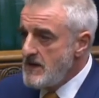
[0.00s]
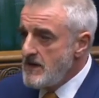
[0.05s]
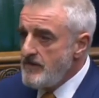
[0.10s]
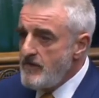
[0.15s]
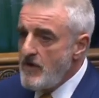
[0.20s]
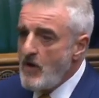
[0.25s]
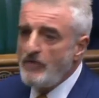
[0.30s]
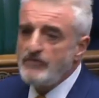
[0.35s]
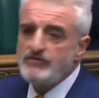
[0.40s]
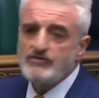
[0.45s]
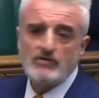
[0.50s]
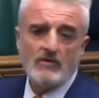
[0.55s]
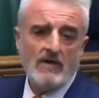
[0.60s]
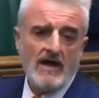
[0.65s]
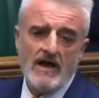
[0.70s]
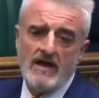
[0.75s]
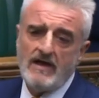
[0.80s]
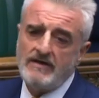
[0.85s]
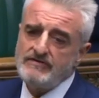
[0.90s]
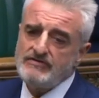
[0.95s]
They also,
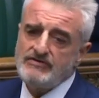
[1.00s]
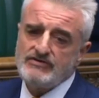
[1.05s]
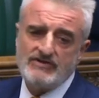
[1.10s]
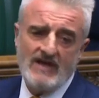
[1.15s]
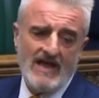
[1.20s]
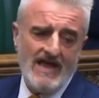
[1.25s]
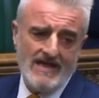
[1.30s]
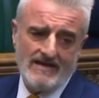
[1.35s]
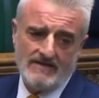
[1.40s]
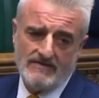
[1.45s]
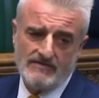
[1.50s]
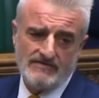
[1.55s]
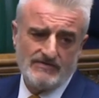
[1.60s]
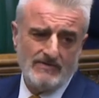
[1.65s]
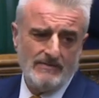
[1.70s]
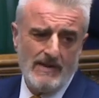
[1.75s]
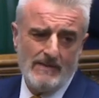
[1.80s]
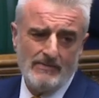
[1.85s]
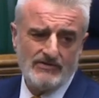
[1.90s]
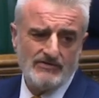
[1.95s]
I understand,
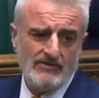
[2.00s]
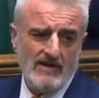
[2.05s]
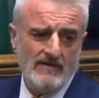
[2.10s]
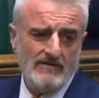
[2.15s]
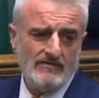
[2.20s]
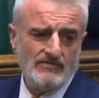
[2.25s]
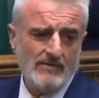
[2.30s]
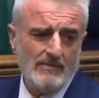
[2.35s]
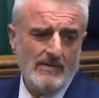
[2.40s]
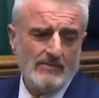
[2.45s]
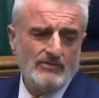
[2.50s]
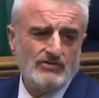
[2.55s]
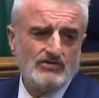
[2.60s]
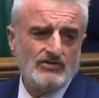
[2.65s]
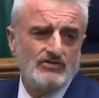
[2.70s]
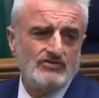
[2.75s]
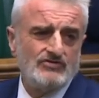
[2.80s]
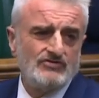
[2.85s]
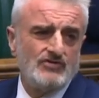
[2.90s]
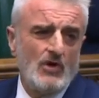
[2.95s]
some people
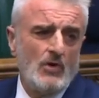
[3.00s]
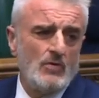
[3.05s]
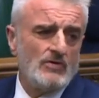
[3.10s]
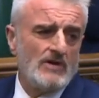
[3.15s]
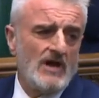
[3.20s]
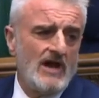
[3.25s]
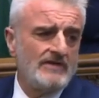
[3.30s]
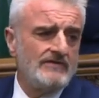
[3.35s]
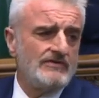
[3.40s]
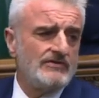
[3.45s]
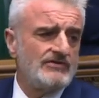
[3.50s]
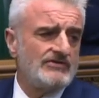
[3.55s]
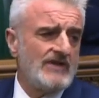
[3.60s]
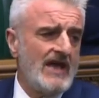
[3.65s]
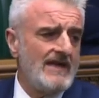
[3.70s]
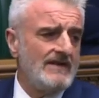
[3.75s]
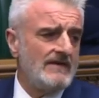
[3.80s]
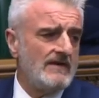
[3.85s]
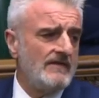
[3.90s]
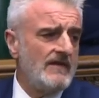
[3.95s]
just don't
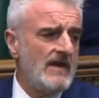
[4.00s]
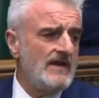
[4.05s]
understand it.